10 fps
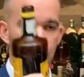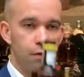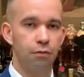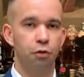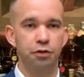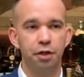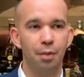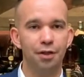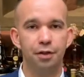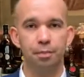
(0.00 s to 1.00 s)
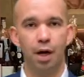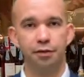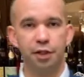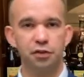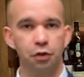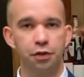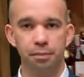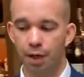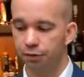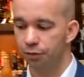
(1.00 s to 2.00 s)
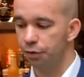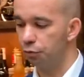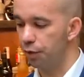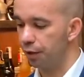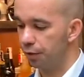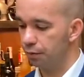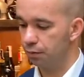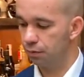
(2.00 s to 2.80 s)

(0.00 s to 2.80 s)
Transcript: For the aromatic part, exotic part of the drink.